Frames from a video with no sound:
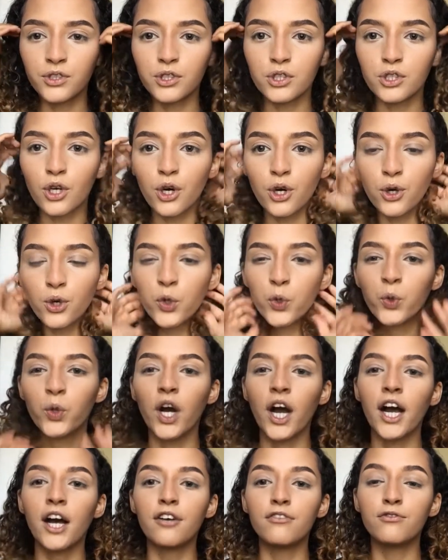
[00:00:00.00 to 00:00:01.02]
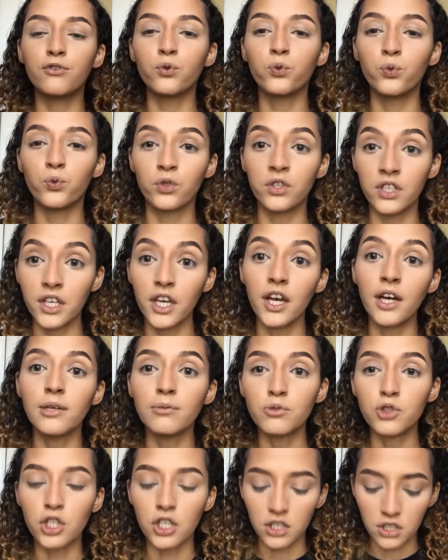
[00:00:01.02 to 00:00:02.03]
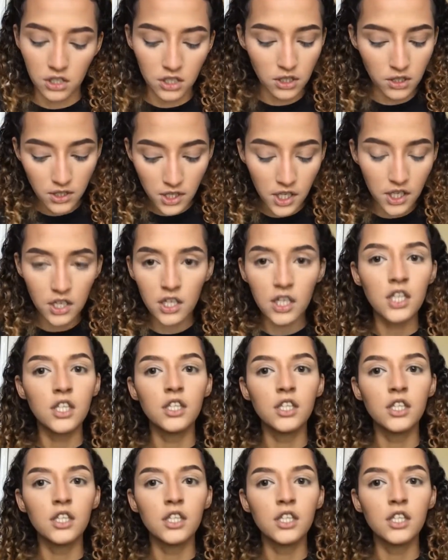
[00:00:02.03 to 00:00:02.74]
So, yeah, I'm drunk, okay?